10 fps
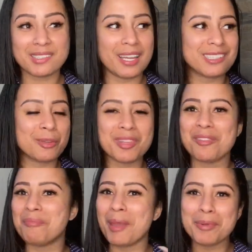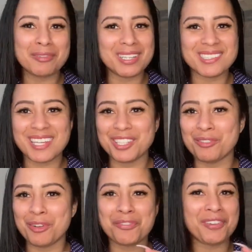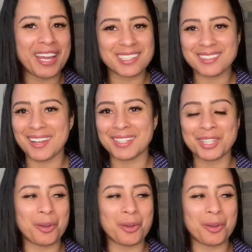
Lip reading: like some of the memories that you reflect on,